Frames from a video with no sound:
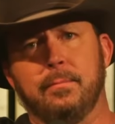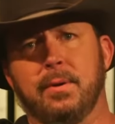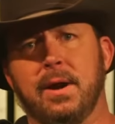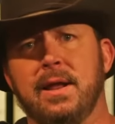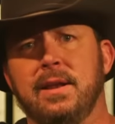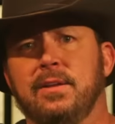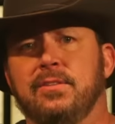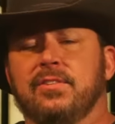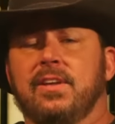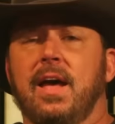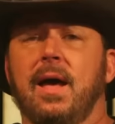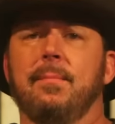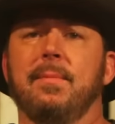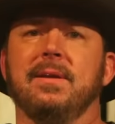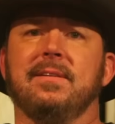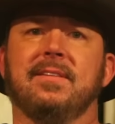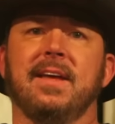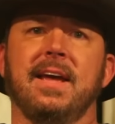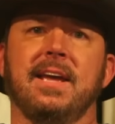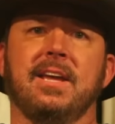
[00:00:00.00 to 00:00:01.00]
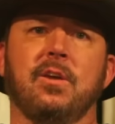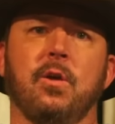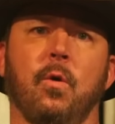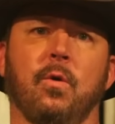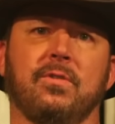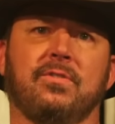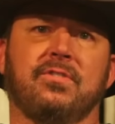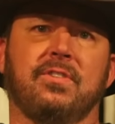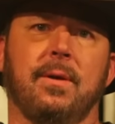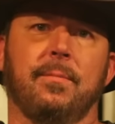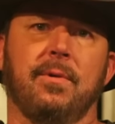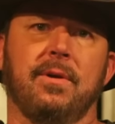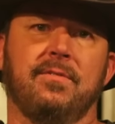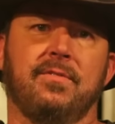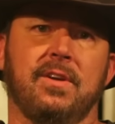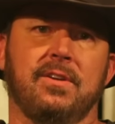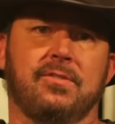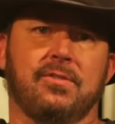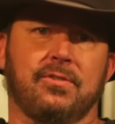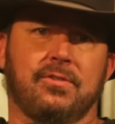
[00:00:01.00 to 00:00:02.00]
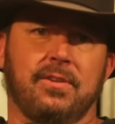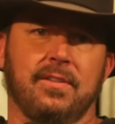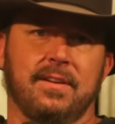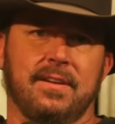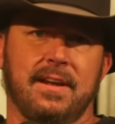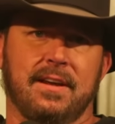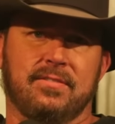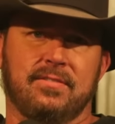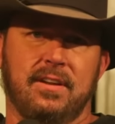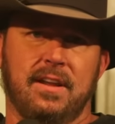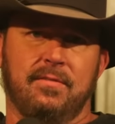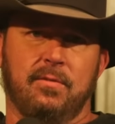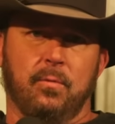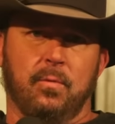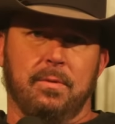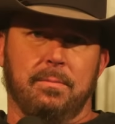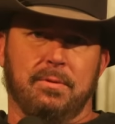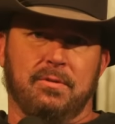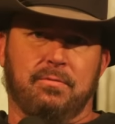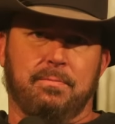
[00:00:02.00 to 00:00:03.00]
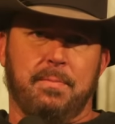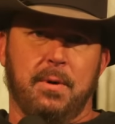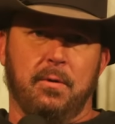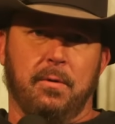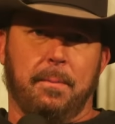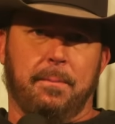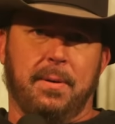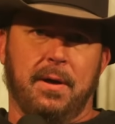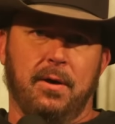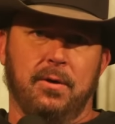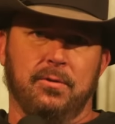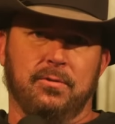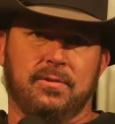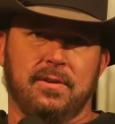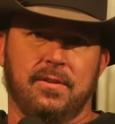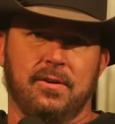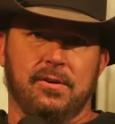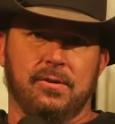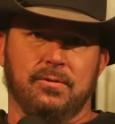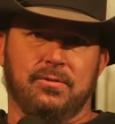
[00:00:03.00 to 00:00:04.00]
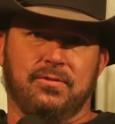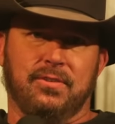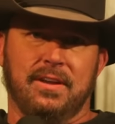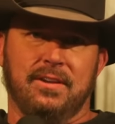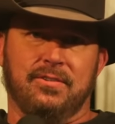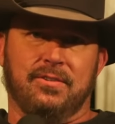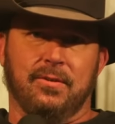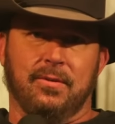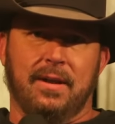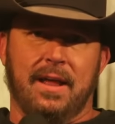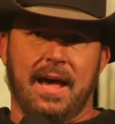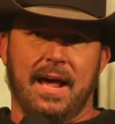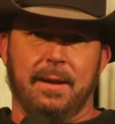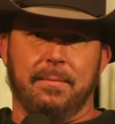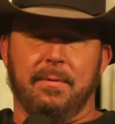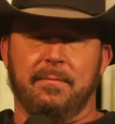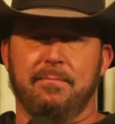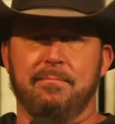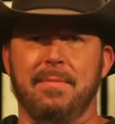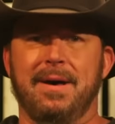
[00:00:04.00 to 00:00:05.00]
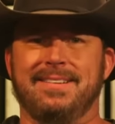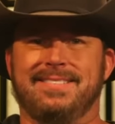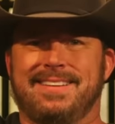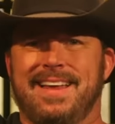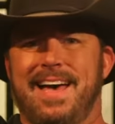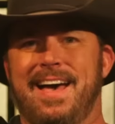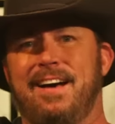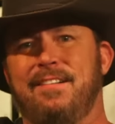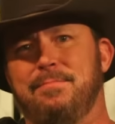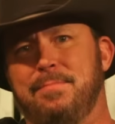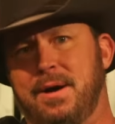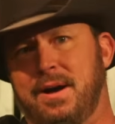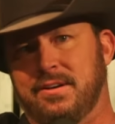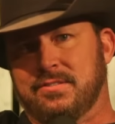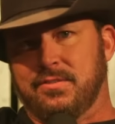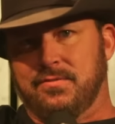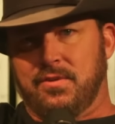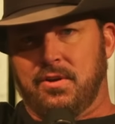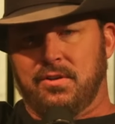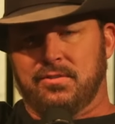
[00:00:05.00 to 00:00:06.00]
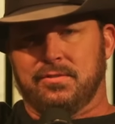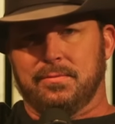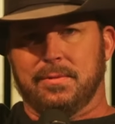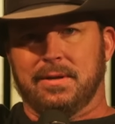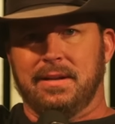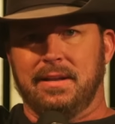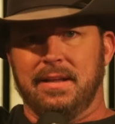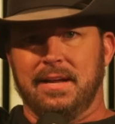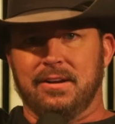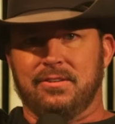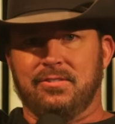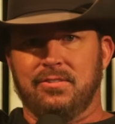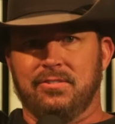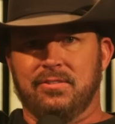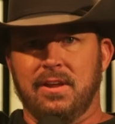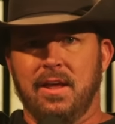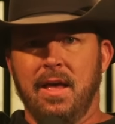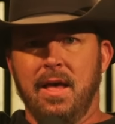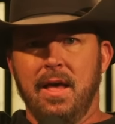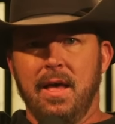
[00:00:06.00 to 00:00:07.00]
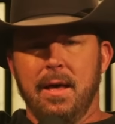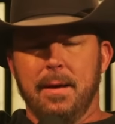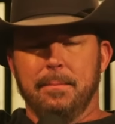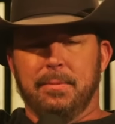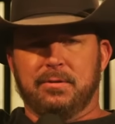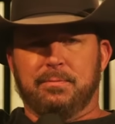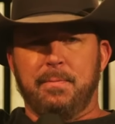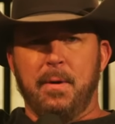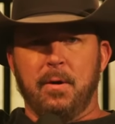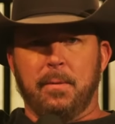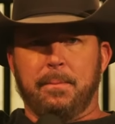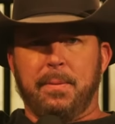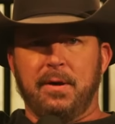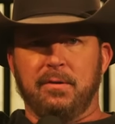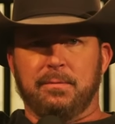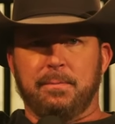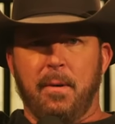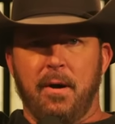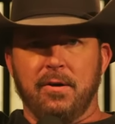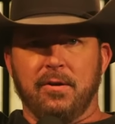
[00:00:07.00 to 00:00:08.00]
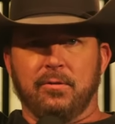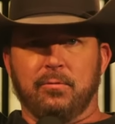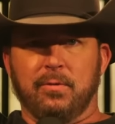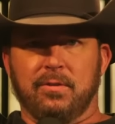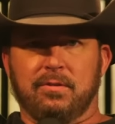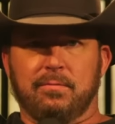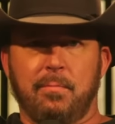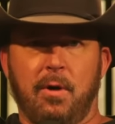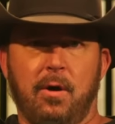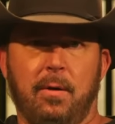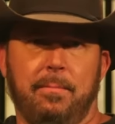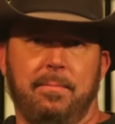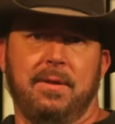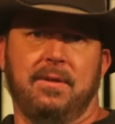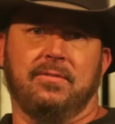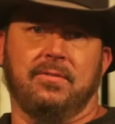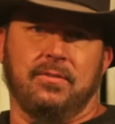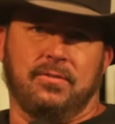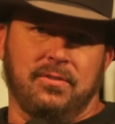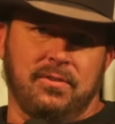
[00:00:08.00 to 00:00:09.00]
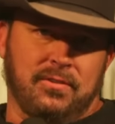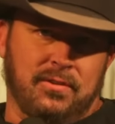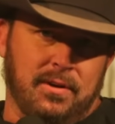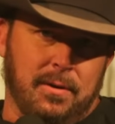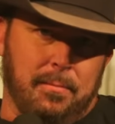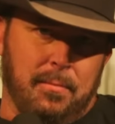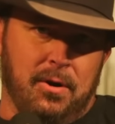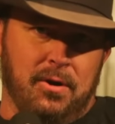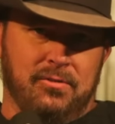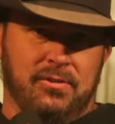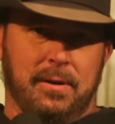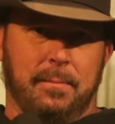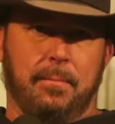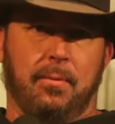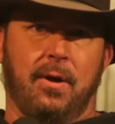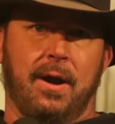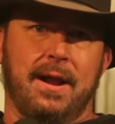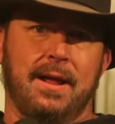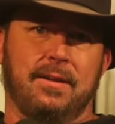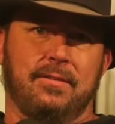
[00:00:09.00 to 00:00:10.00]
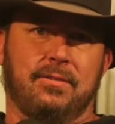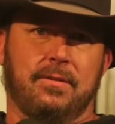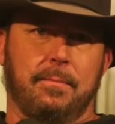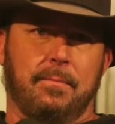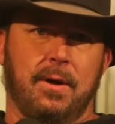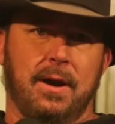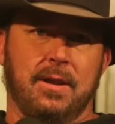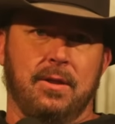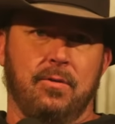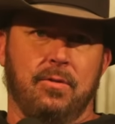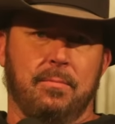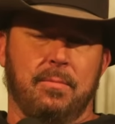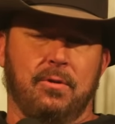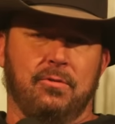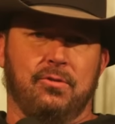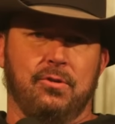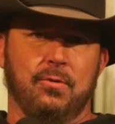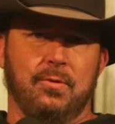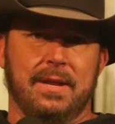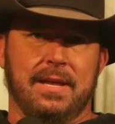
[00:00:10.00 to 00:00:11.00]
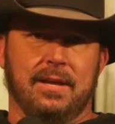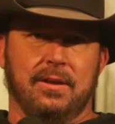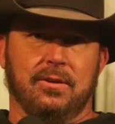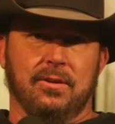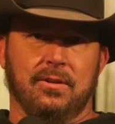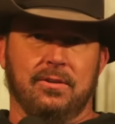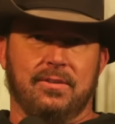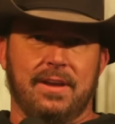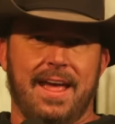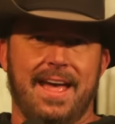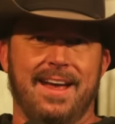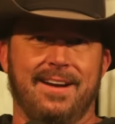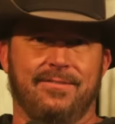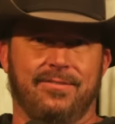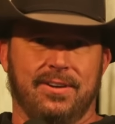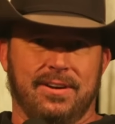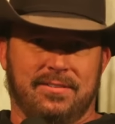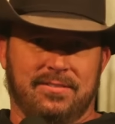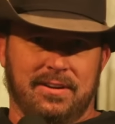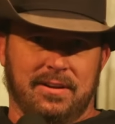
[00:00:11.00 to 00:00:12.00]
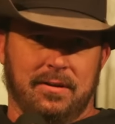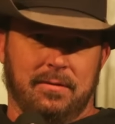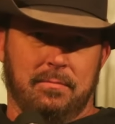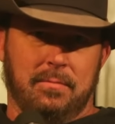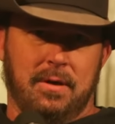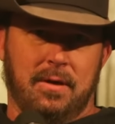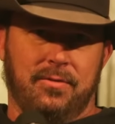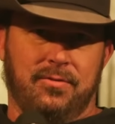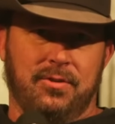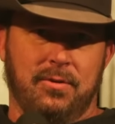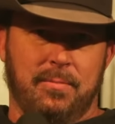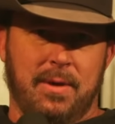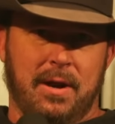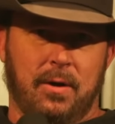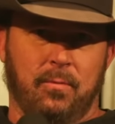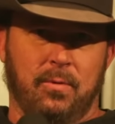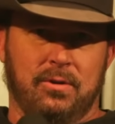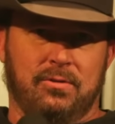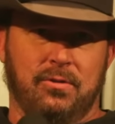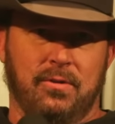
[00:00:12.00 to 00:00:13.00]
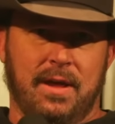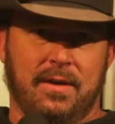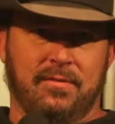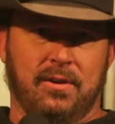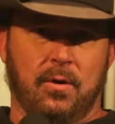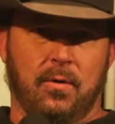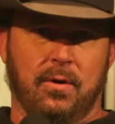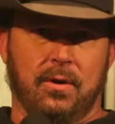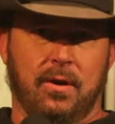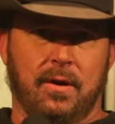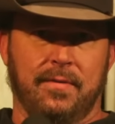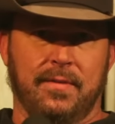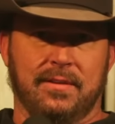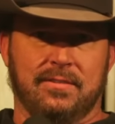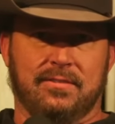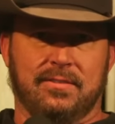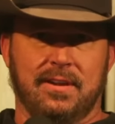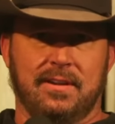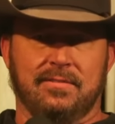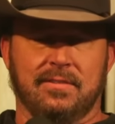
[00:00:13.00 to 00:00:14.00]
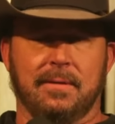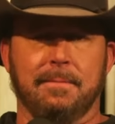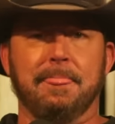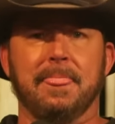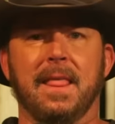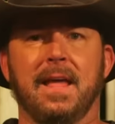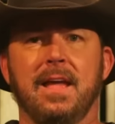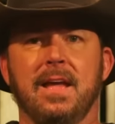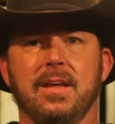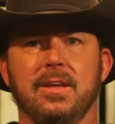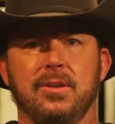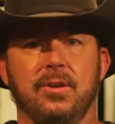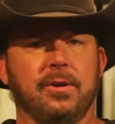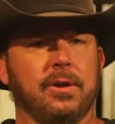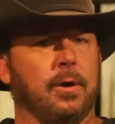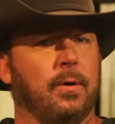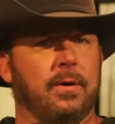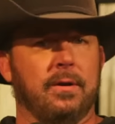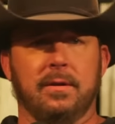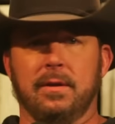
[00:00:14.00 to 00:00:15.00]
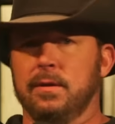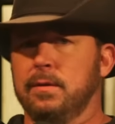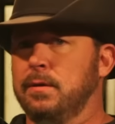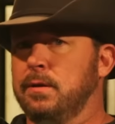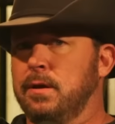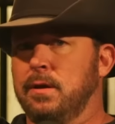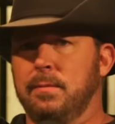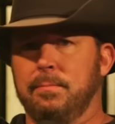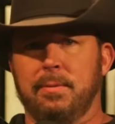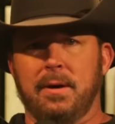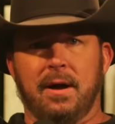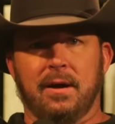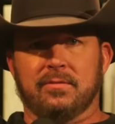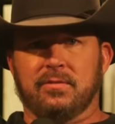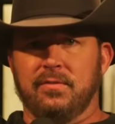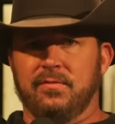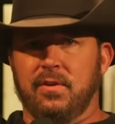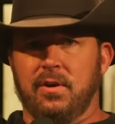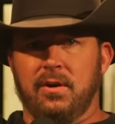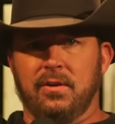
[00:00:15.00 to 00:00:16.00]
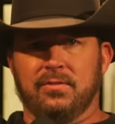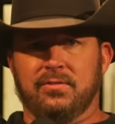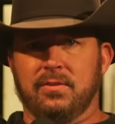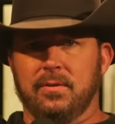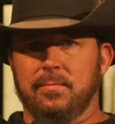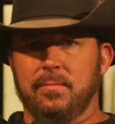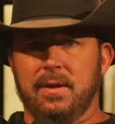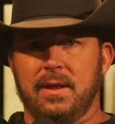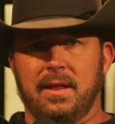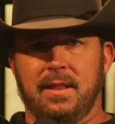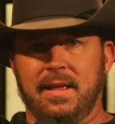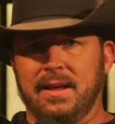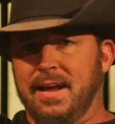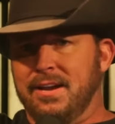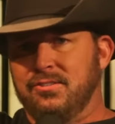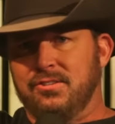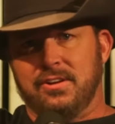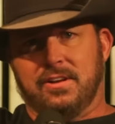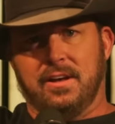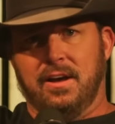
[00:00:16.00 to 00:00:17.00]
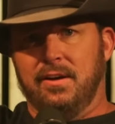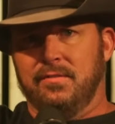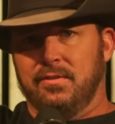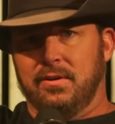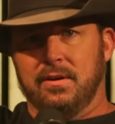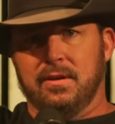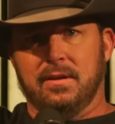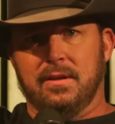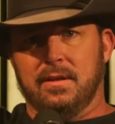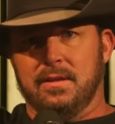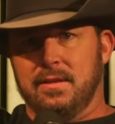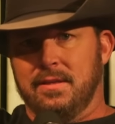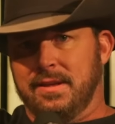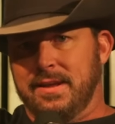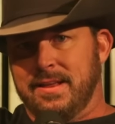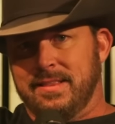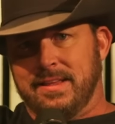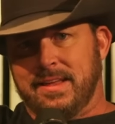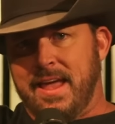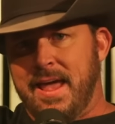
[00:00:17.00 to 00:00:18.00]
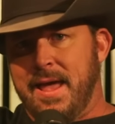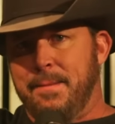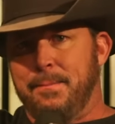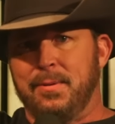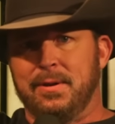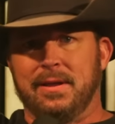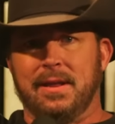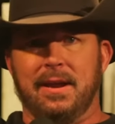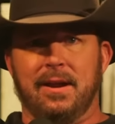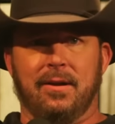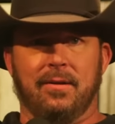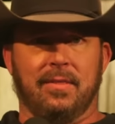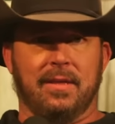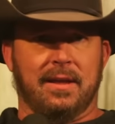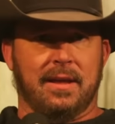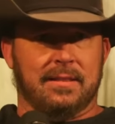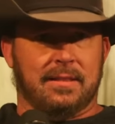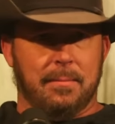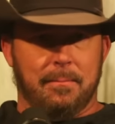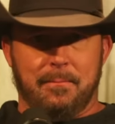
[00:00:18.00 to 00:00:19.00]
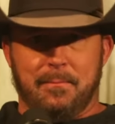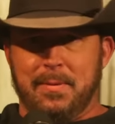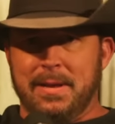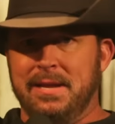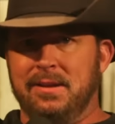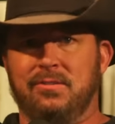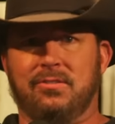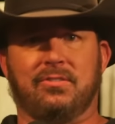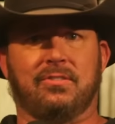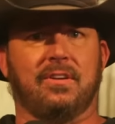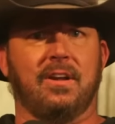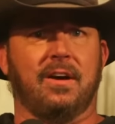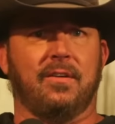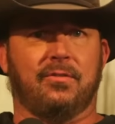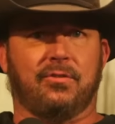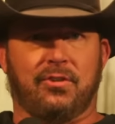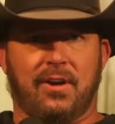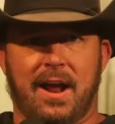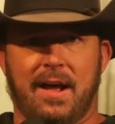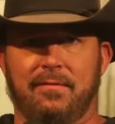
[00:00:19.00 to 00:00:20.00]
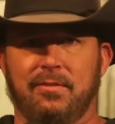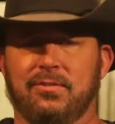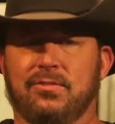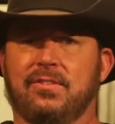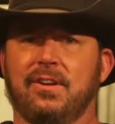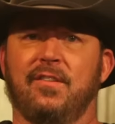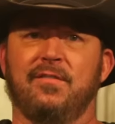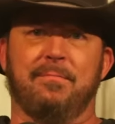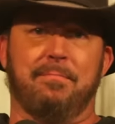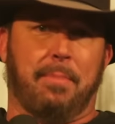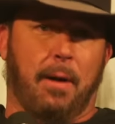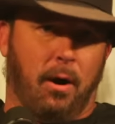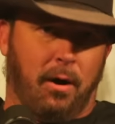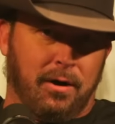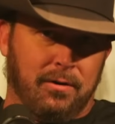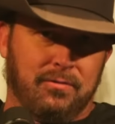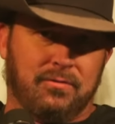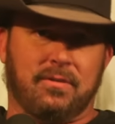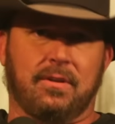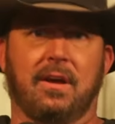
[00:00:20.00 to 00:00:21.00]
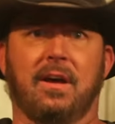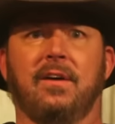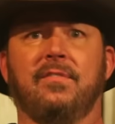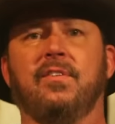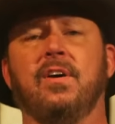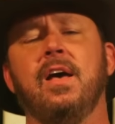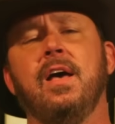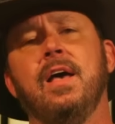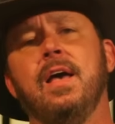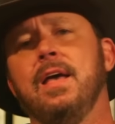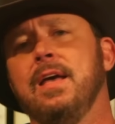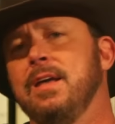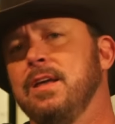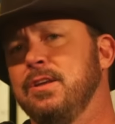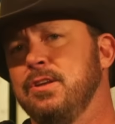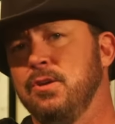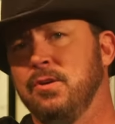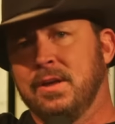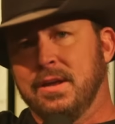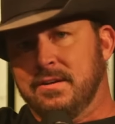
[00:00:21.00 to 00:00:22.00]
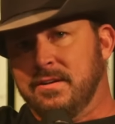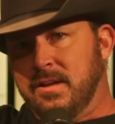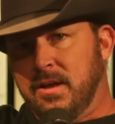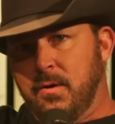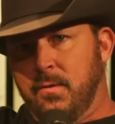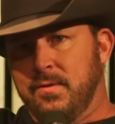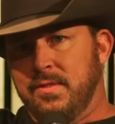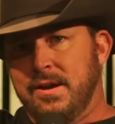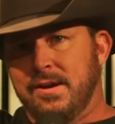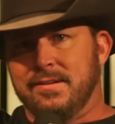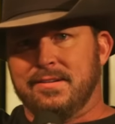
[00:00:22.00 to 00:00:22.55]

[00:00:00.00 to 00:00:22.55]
Brandon's got me. Take your summer adventures to the next level with Bespoke Post and their new seasonal lineup of must-have box of awesome collections. Bespoke Post partners with small businesses and emerging brands to bring you the most unique goods every single month, no matter what you have going on this season. you can go into a Box of Awesome, and they got you covered. Yeah, they got the camping gear. They got the beach stuff, travel stuff, bar stuff. You get to go in there.